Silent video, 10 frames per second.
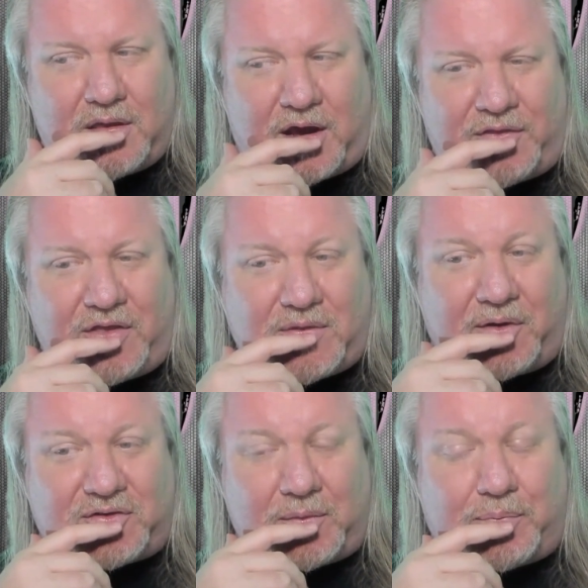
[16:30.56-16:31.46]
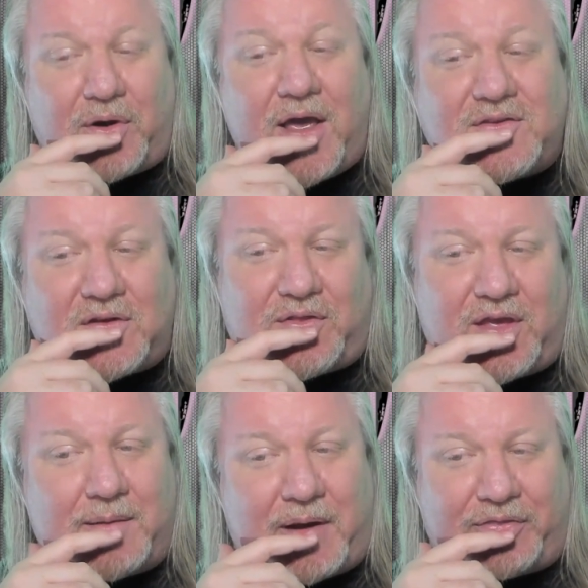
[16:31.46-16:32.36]
think the most impressive
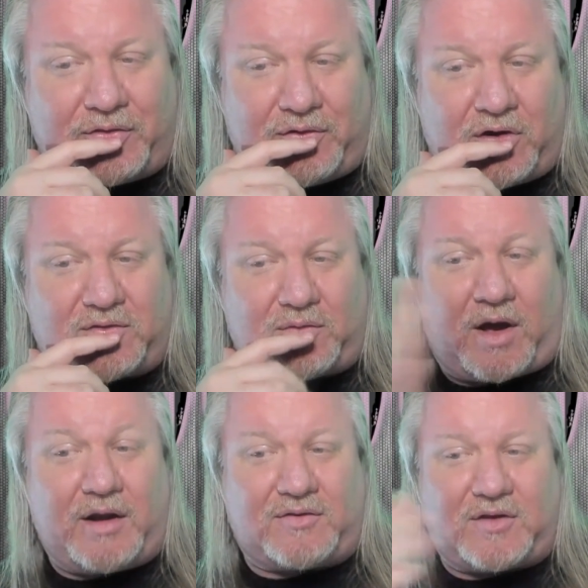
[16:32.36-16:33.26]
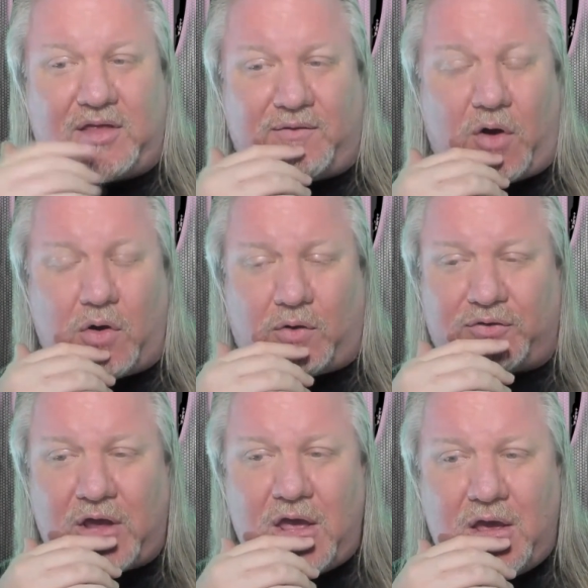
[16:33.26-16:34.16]
thing about the lyrics, honestly, the vocals,